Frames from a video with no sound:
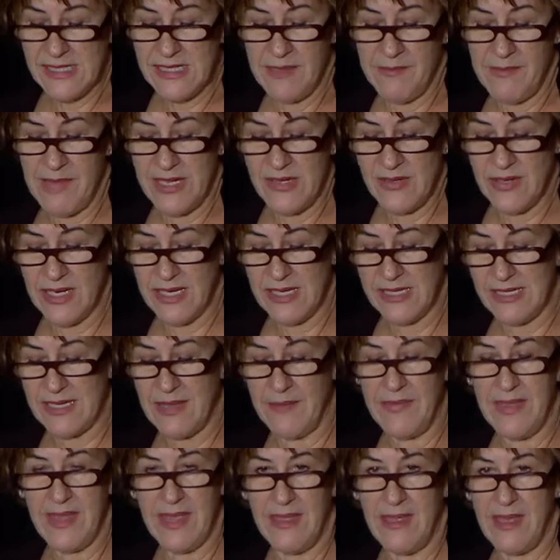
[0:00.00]
that mentoring is
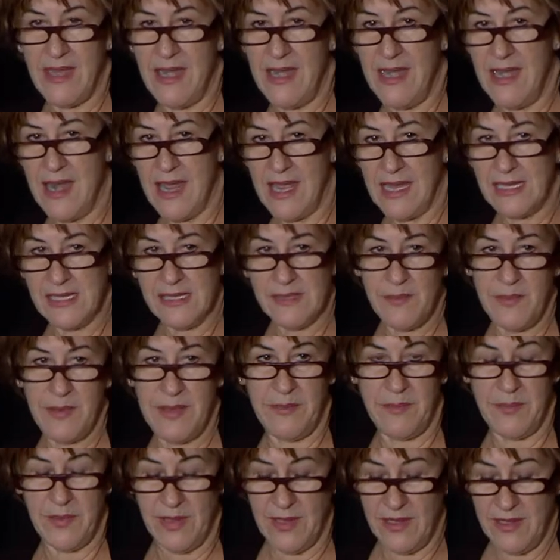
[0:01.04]
something that nice
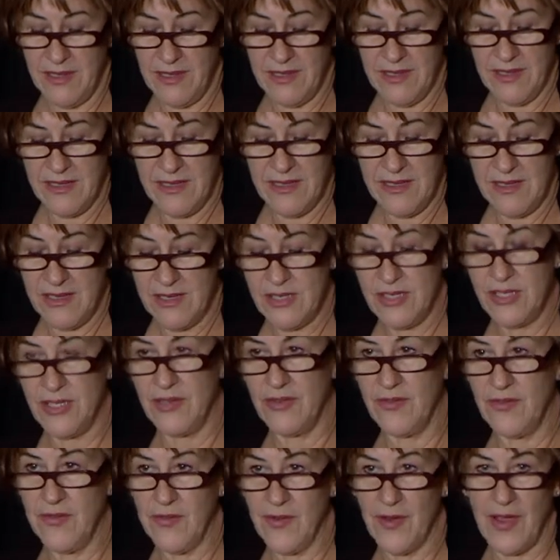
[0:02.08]
people
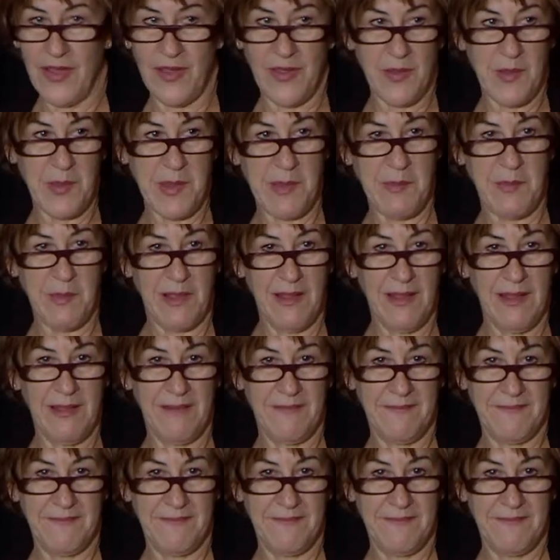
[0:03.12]
do for other people?